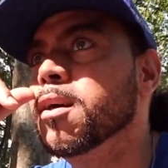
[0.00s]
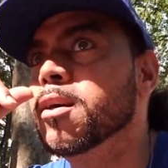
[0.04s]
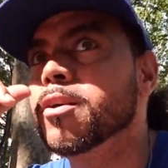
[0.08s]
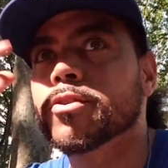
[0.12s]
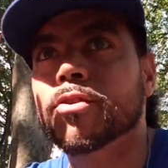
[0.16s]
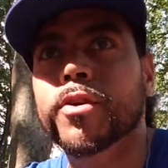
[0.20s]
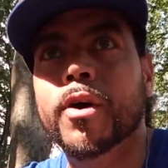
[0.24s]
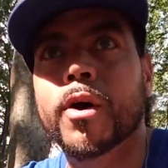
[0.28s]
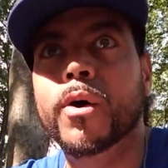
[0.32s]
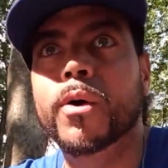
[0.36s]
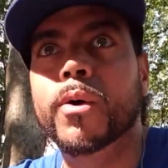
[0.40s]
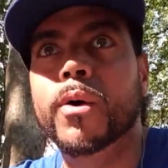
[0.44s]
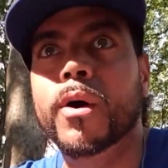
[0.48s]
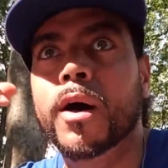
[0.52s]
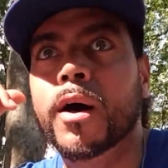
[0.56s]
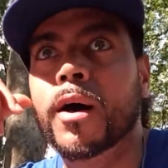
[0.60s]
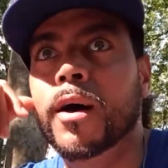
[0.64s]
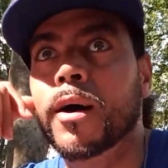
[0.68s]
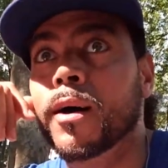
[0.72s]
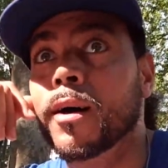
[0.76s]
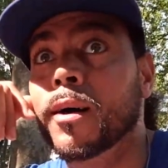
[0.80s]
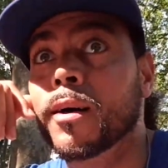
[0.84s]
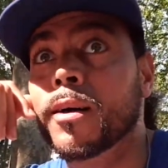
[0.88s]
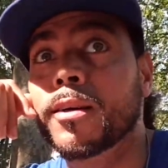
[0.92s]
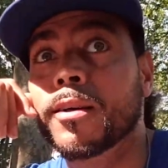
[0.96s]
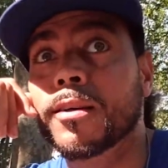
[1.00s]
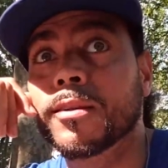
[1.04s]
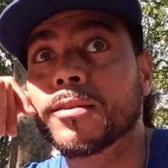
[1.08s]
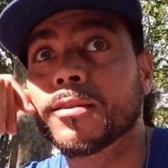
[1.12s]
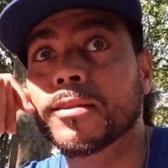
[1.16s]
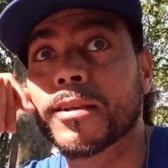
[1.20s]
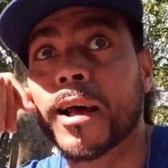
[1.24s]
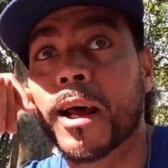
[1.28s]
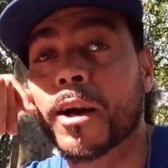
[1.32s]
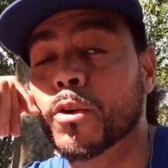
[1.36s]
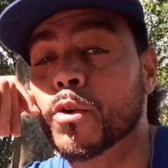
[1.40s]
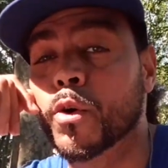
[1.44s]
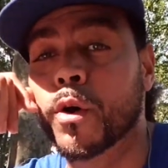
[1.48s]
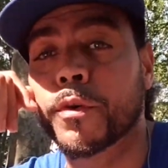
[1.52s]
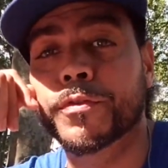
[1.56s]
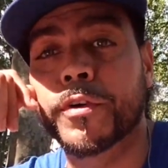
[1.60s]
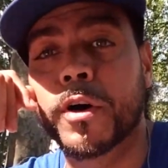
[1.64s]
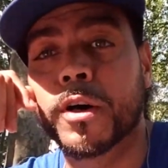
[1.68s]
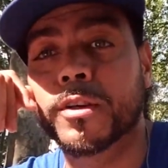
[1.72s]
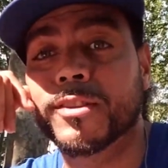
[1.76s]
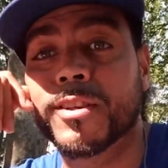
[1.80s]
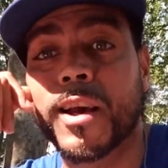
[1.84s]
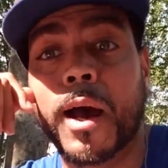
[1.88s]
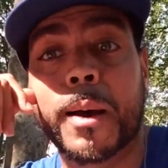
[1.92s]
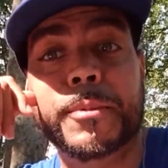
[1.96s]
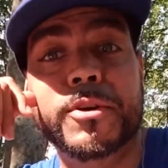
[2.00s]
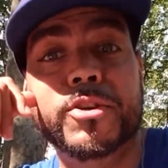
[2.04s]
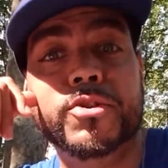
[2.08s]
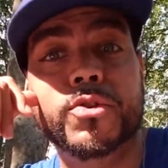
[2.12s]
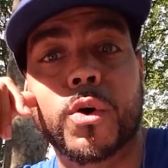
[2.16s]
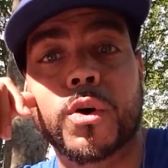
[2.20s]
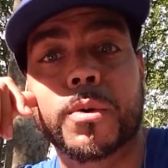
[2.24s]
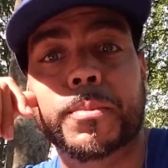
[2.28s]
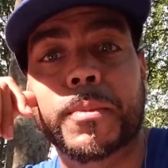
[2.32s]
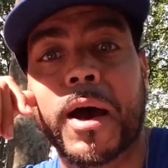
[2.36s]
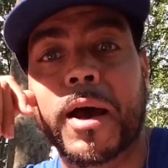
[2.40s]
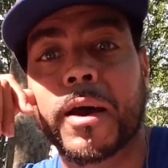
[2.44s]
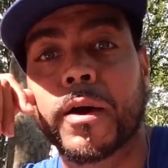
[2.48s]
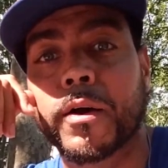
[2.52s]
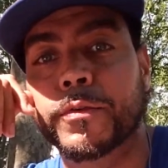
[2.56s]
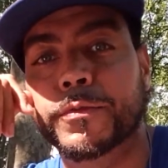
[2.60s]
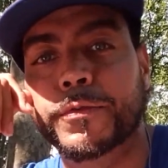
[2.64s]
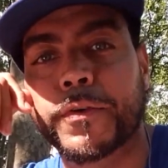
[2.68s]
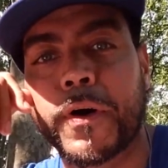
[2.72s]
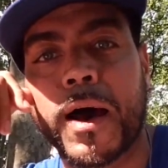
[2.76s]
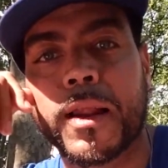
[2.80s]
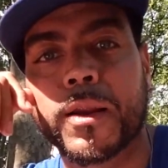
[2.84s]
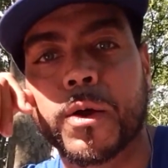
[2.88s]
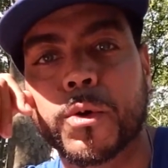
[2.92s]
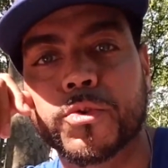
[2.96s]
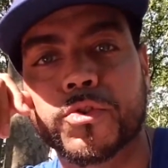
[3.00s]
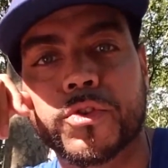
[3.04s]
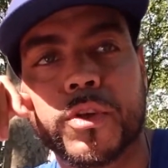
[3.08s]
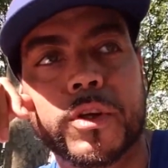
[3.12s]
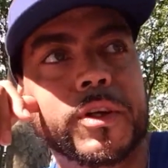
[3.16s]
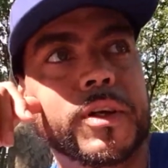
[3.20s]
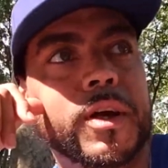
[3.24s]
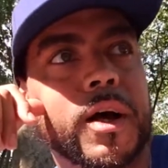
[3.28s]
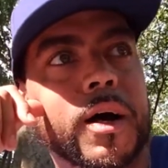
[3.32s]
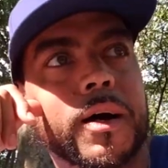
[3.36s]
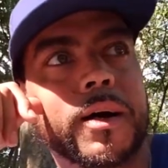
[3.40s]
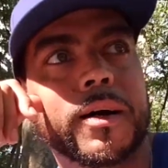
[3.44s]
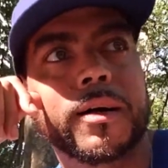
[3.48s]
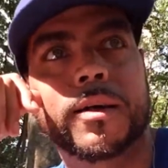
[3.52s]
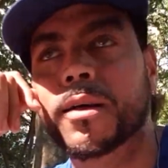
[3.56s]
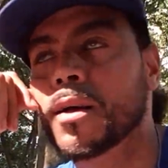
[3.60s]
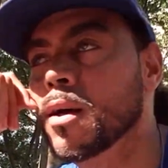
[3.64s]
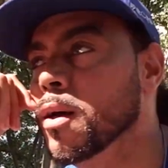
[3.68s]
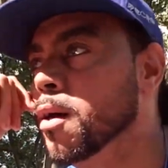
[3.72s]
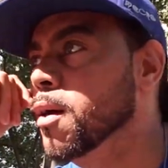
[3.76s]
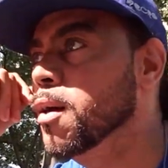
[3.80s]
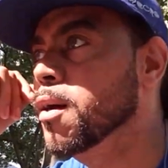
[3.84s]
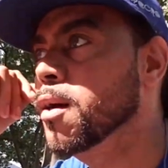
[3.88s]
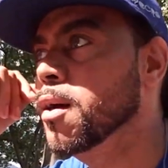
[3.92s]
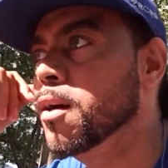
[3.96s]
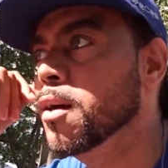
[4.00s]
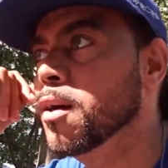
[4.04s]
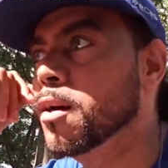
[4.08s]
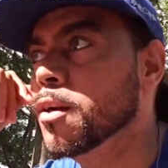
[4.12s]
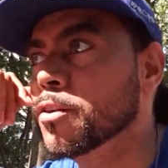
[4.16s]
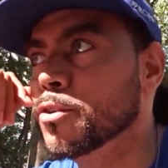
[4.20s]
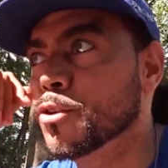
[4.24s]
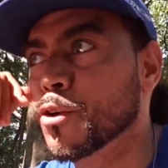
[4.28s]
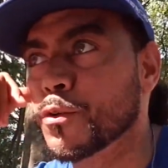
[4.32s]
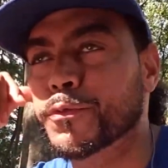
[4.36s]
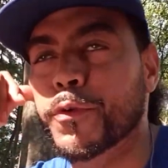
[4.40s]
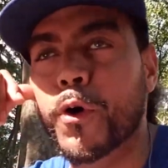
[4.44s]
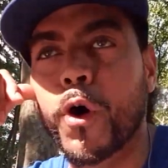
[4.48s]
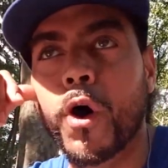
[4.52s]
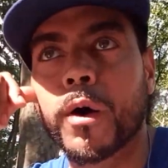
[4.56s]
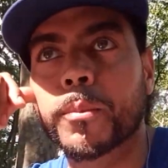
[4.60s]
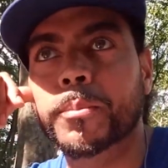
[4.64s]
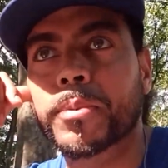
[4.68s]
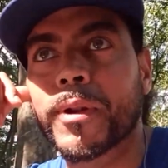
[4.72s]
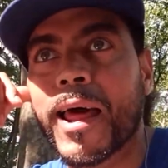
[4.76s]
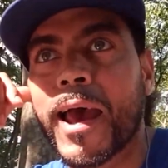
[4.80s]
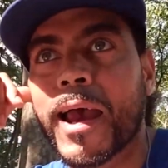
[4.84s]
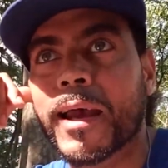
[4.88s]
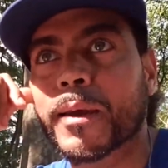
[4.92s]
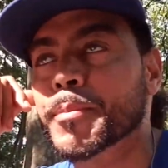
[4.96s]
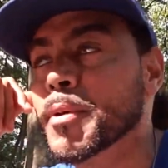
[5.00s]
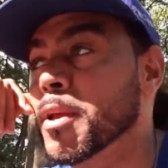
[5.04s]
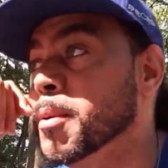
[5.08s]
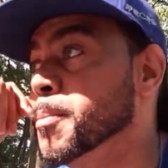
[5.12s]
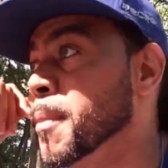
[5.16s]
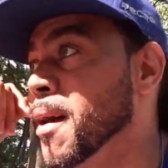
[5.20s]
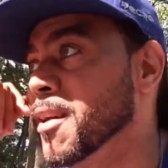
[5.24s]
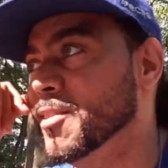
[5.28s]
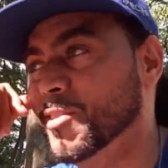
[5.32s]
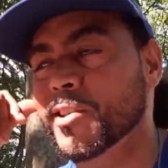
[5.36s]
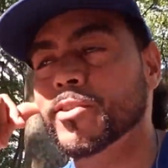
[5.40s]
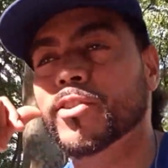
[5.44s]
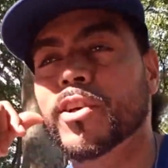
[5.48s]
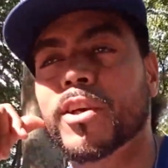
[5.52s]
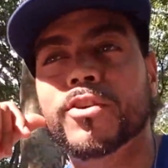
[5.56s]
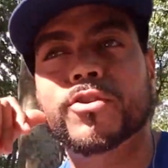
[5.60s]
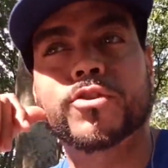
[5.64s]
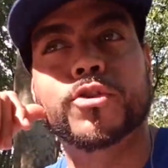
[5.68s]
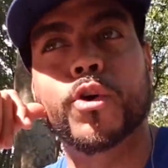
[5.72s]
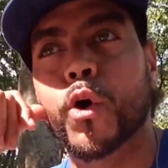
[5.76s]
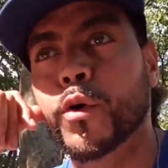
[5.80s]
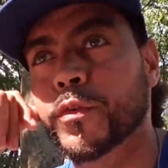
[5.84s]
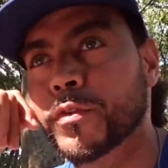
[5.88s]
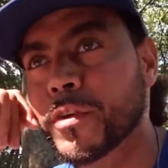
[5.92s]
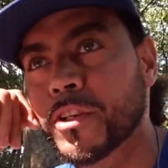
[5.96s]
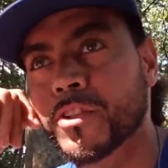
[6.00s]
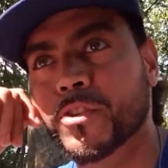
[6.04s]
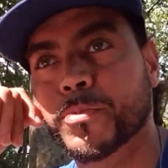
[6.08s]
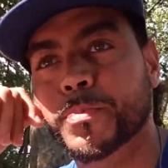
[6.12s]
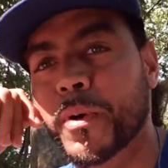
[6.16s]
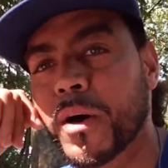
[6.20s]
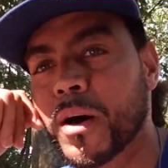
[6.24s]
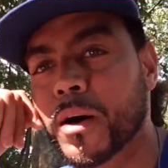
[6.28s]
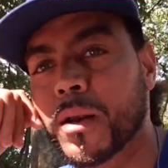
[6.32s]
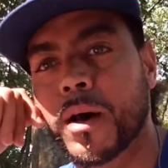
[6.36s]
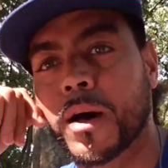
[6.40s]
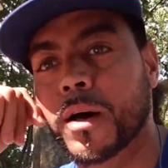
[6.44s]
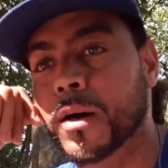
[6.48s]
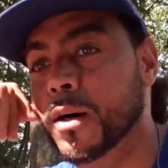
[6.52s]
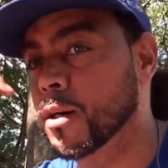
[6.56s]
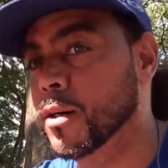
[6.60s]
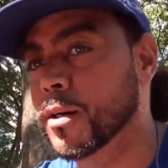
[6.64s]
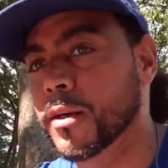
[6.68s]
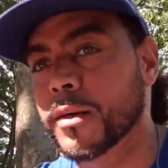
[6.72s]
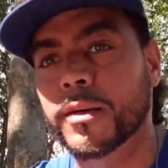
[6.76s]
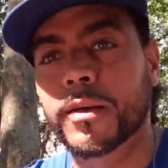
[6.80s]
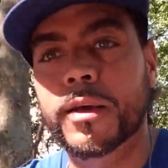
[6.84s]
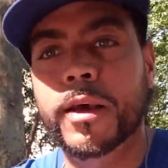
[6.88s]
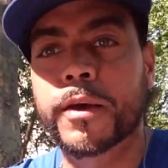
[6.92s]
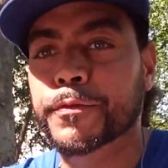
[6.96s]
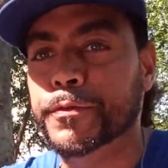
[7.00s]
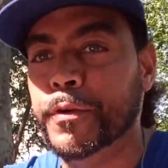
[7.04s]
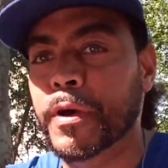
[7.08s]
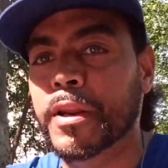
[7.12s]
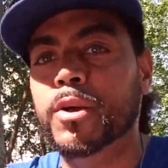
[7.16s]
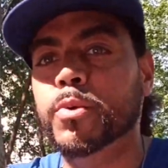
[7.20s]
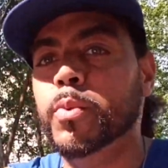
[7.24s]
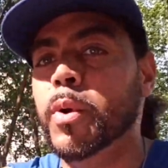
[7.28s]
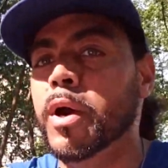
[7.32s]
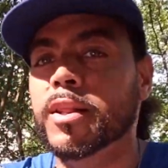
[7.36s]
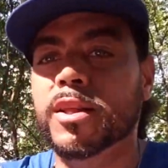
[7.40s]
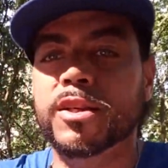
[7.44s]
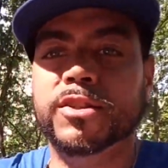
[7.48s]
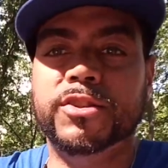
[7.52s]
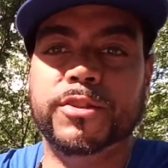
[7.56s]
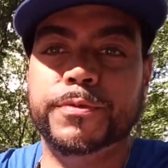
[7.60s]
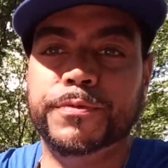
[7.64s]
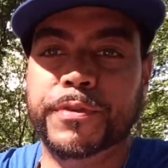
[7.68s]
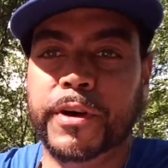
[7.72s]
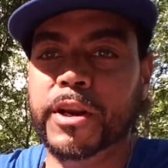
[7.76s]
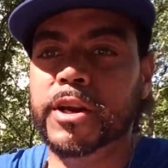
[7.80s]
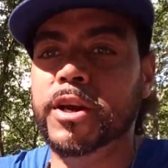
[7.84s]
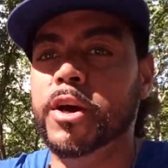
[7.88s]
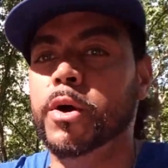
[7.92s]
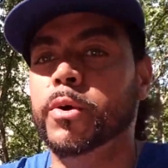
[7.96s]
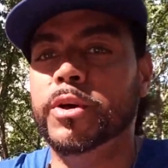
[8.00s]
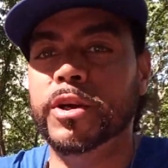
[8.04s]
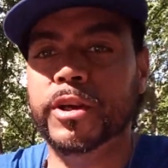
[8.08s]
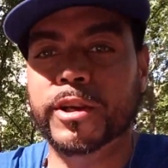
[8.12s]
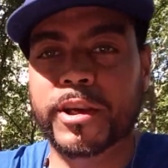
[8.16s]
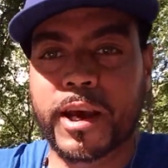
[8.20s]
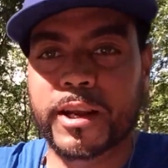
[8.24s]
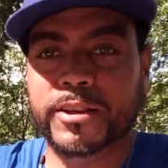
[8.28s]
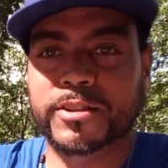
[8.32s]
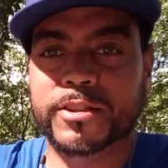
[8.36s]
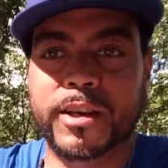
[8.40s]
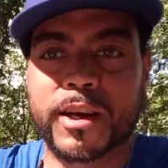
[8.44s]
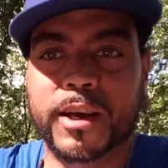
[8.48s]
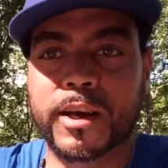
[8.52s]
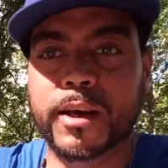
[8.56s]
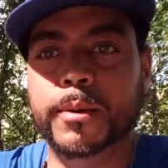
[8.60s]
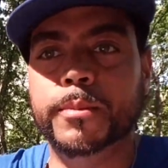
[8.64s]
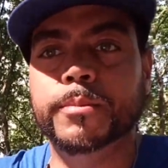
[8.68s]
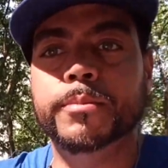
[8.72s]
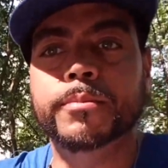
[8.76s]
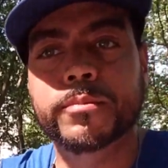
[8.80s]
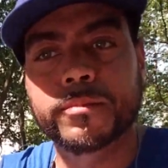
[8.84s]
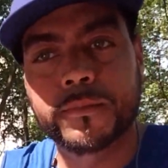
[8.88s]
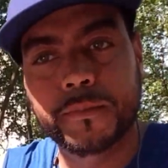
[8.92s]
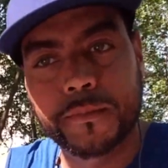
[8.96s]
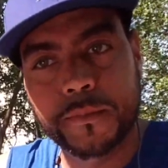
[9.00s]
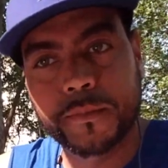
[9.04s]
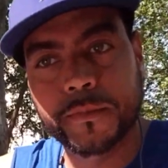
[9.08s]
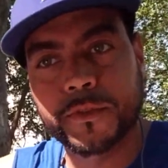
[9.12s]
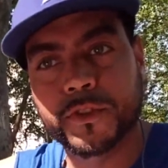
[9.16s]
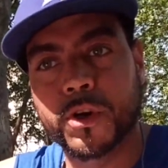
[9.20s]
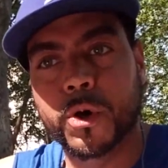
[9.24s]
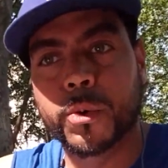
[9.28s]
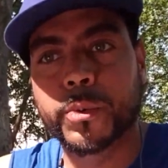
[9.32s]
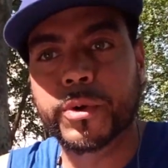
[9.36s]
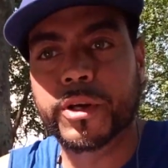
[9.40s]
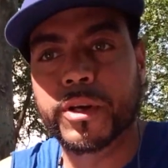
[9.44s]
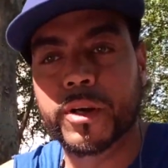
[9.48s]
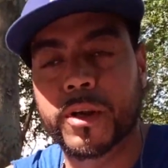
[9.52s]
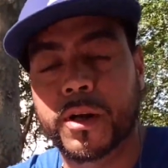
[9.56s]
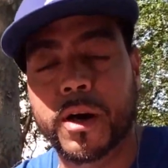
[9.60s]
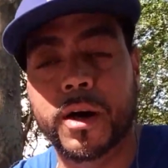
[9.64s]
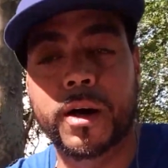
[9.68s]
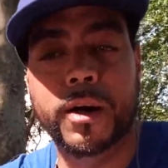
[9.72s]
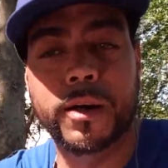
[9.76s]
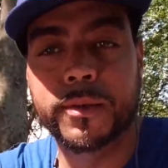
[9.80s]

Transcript: So, I don't know if Tommy Sotomayor follows the Jafar Blackman messaging service, but if any way this video could get to him so we could